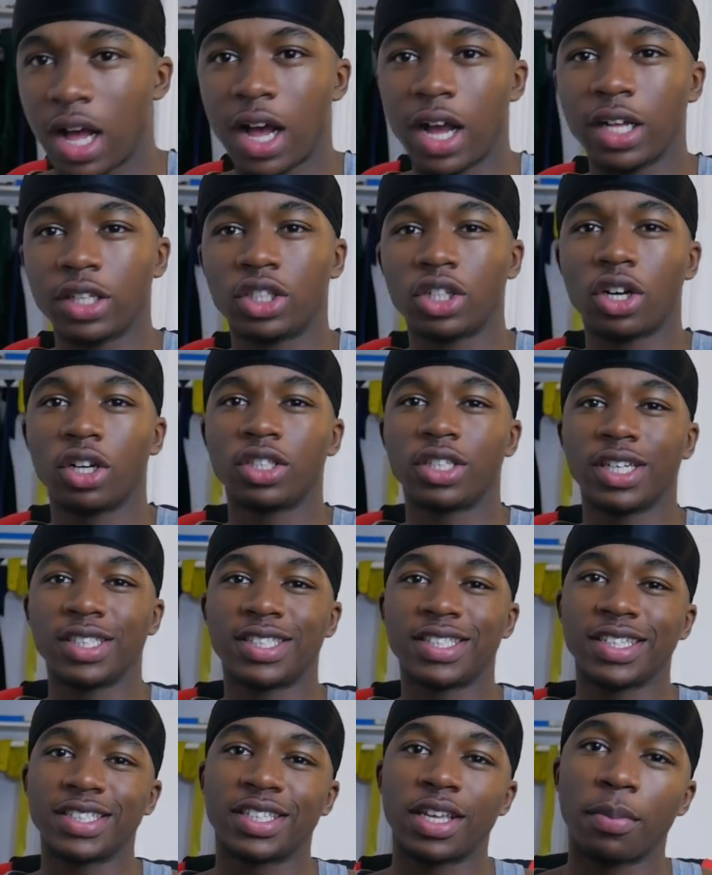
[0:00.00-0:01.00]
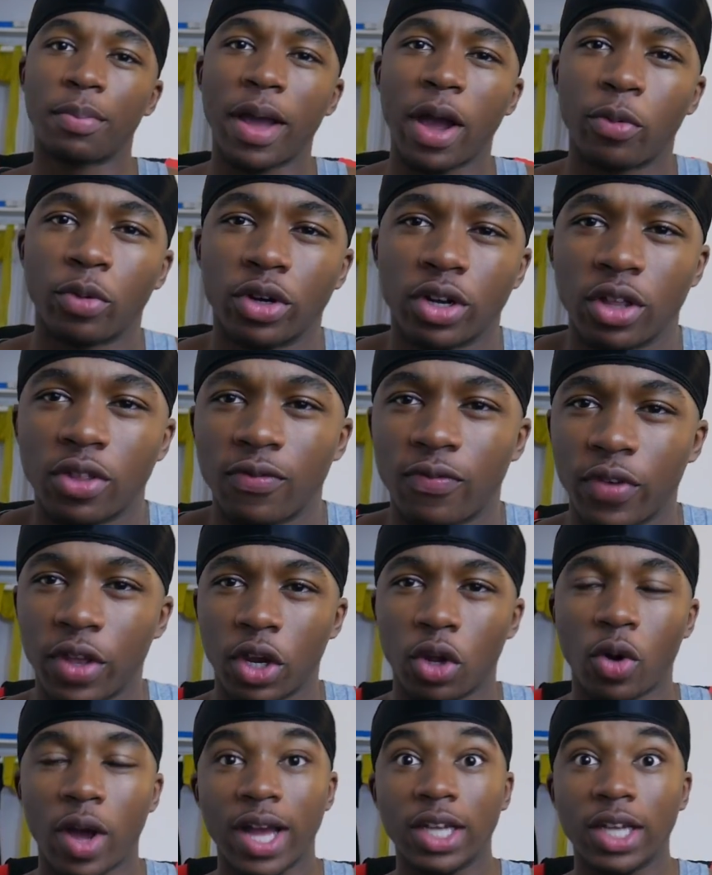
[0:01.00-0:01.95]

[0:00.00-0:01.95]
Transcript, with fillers: Alright y'all, JSX here back with another video.